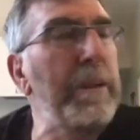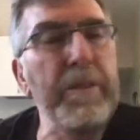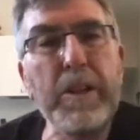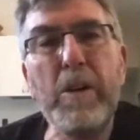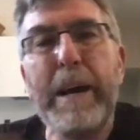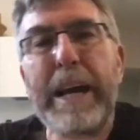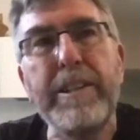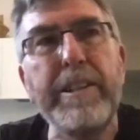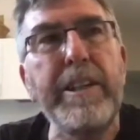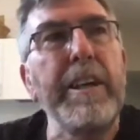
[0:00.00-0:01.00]
But if you go back
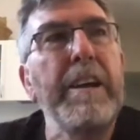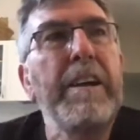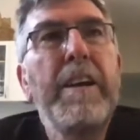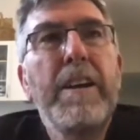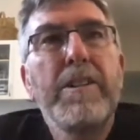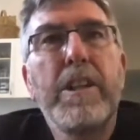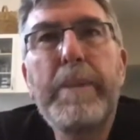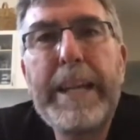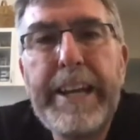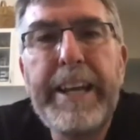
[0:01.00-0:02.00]
to the
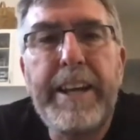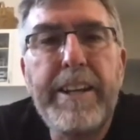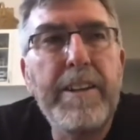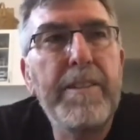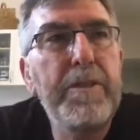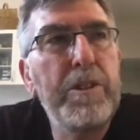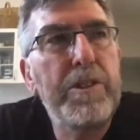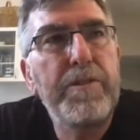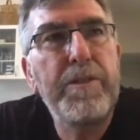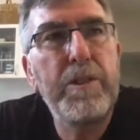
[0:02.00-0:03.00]
beginning, the
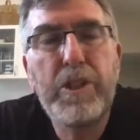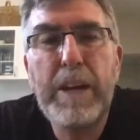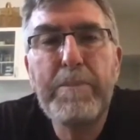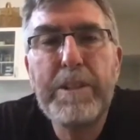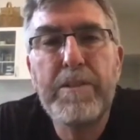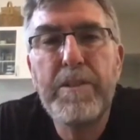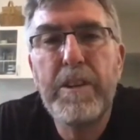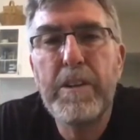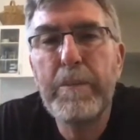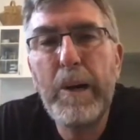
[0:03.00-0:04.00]
first few chapters
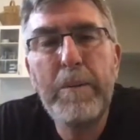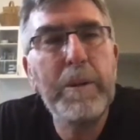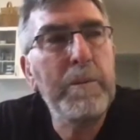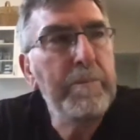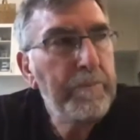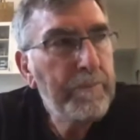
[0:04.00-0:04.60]
of the Bible,